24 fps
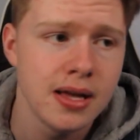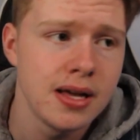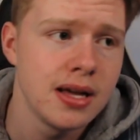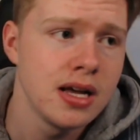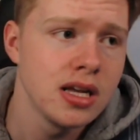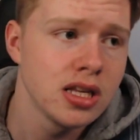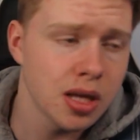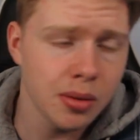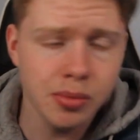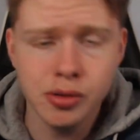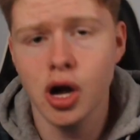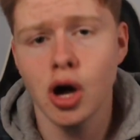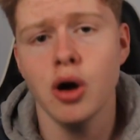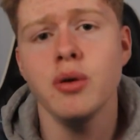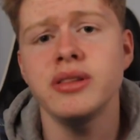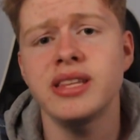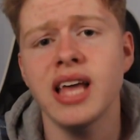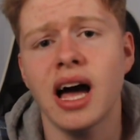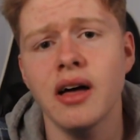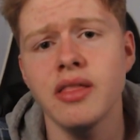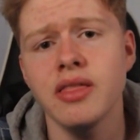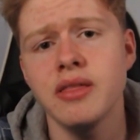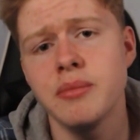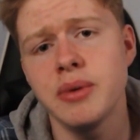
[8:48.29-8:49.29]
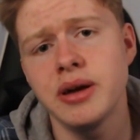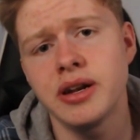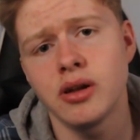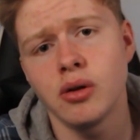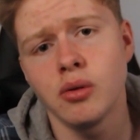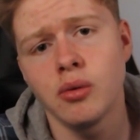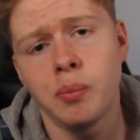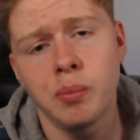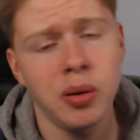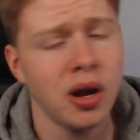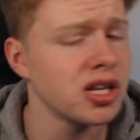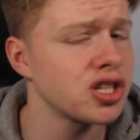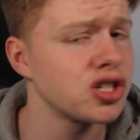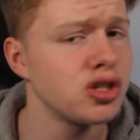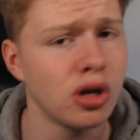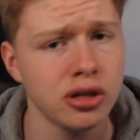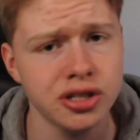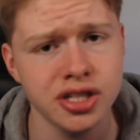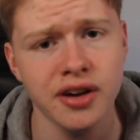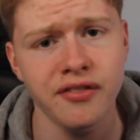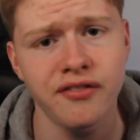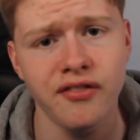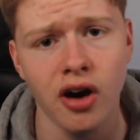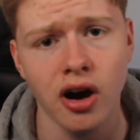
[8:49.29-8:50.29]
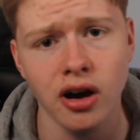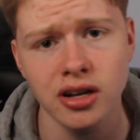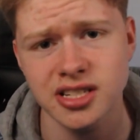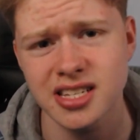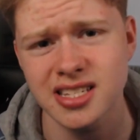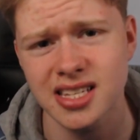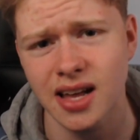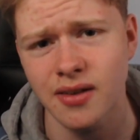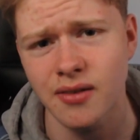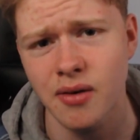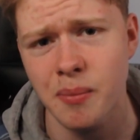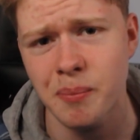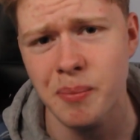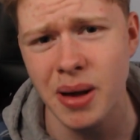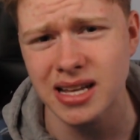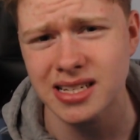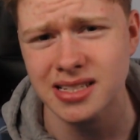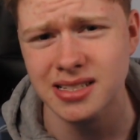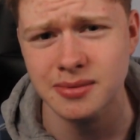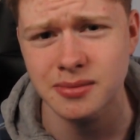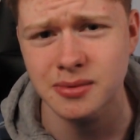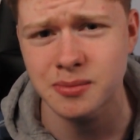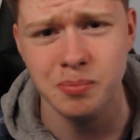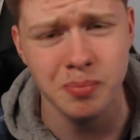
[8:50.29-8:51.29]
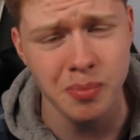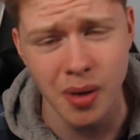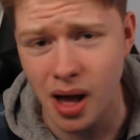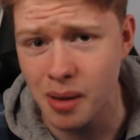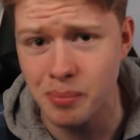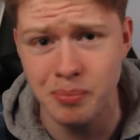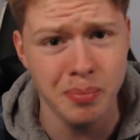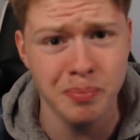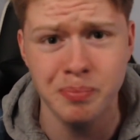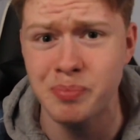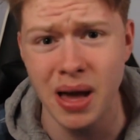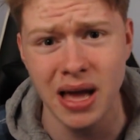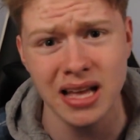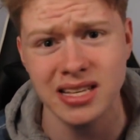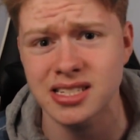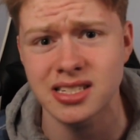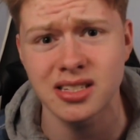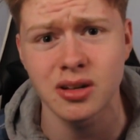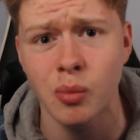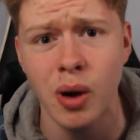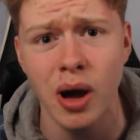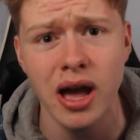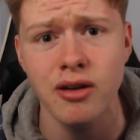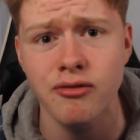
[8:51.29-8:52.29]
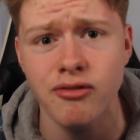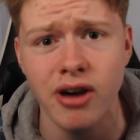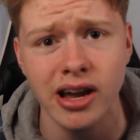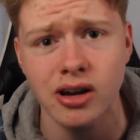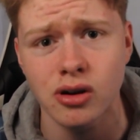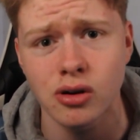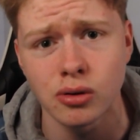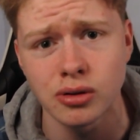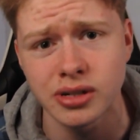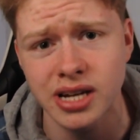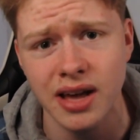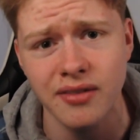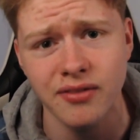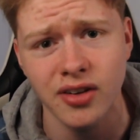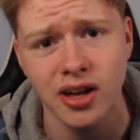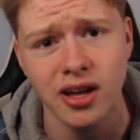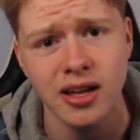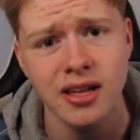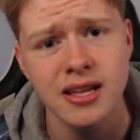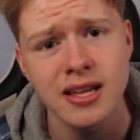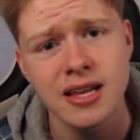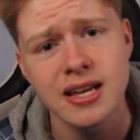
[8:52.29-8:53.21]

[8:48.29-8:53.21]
So I'm going down the middle. Plus Nottingham Forest doesn't have a best away record ever.